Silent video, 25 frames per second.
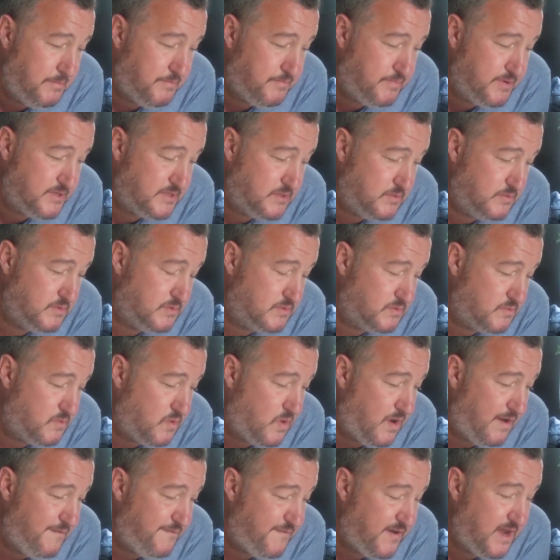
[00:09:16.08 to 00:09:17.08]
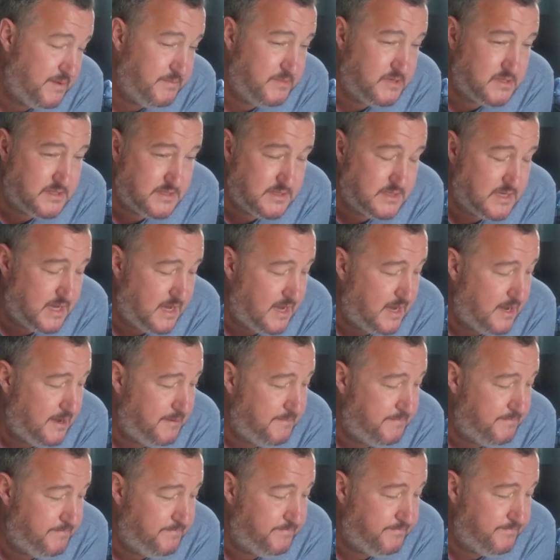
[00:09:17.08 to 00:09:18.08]
Bristol's quite famous.
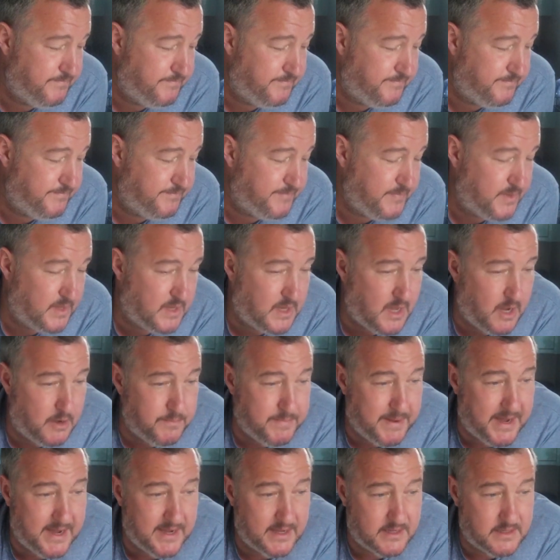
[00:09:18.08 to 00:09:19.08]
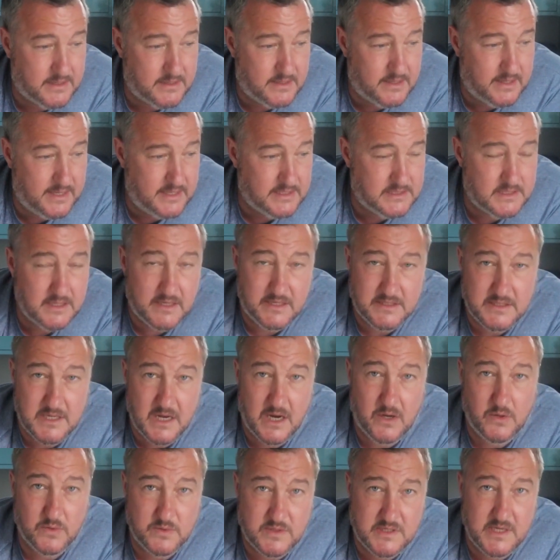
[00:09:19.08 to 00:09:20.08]
Go back, it's an
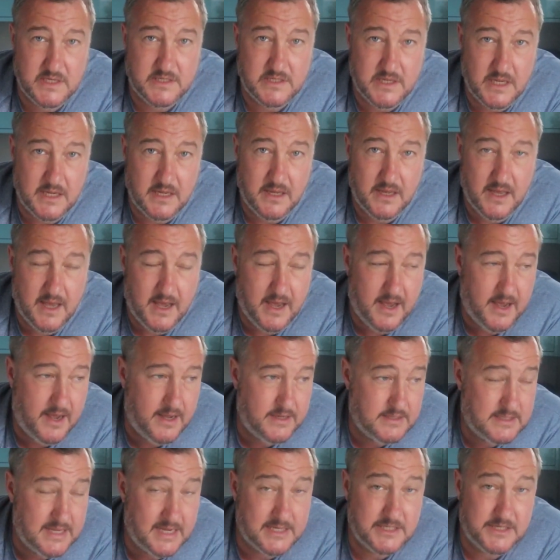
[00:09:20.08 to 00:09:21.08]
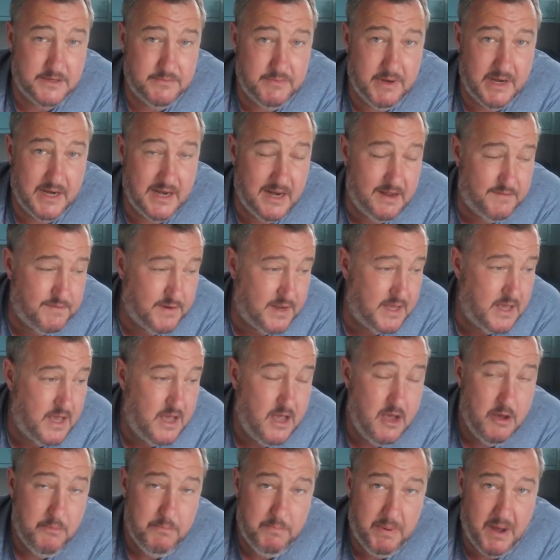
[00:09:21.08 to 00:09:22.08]
old city. It's actually really lovely.
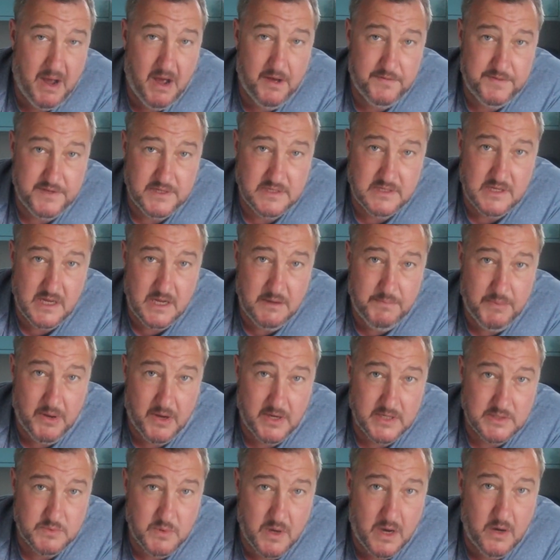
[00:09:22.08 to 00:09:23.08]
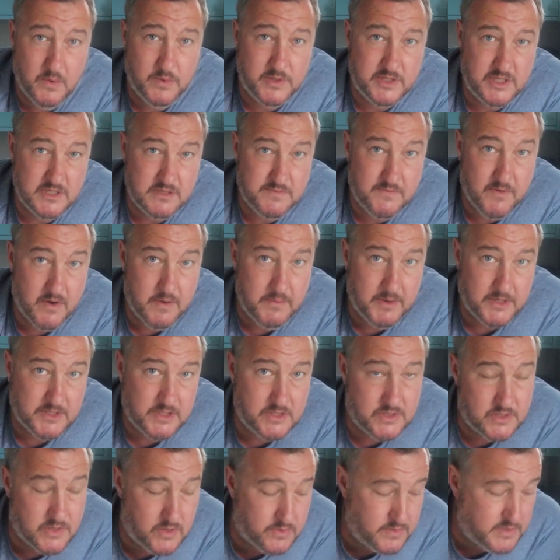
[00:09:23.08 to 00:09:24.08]
Bath is nearby as well, which is very much
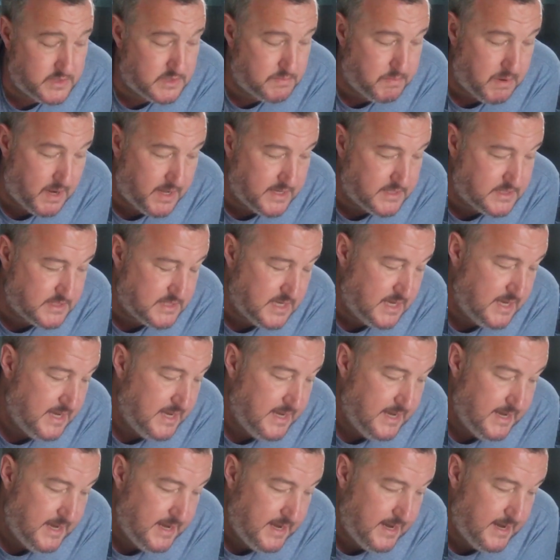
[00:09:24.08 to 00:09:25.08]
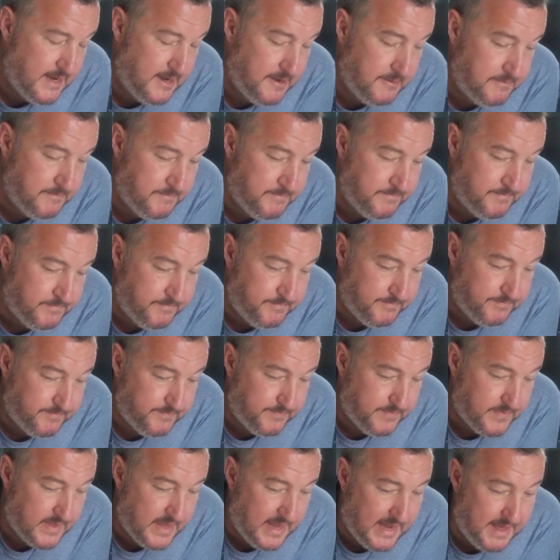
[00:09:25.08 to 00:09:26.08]
a tourist place. And
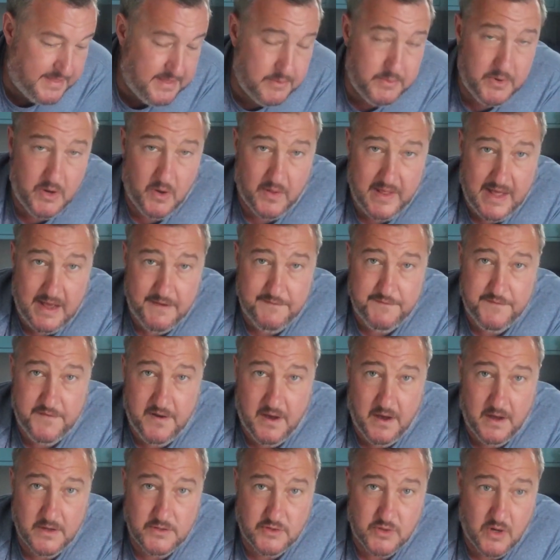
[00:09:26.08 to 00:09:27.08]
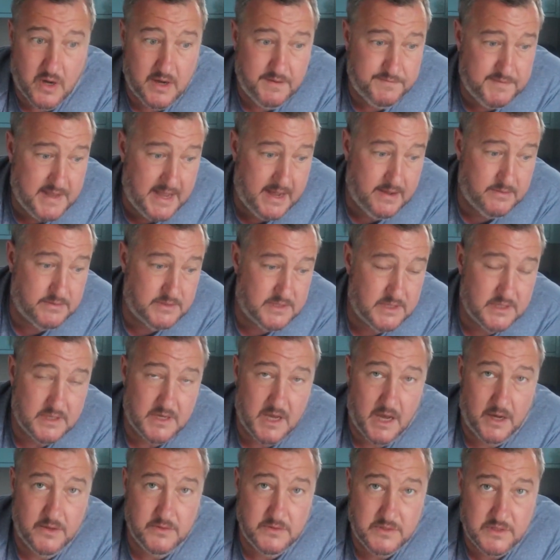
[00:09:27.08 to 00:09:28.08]
then we're not that far, drive down to the
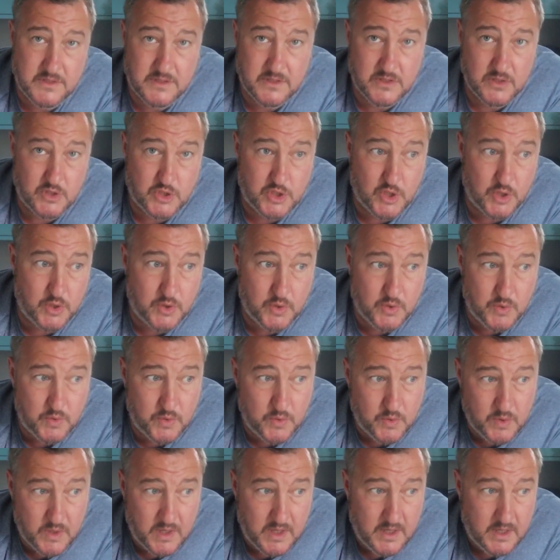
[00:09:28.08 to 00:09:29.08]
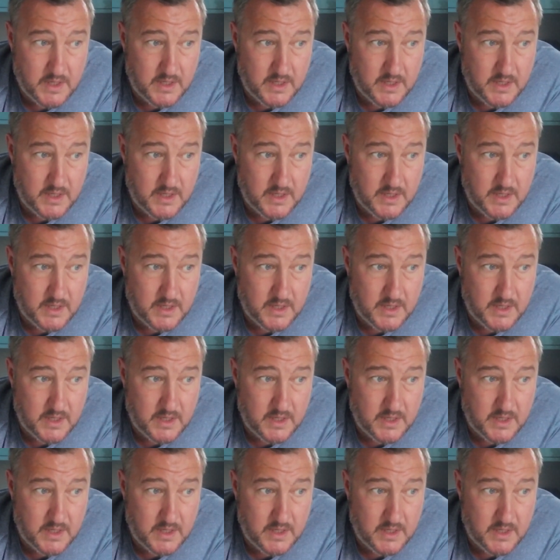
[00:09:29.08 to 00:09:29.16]
coast to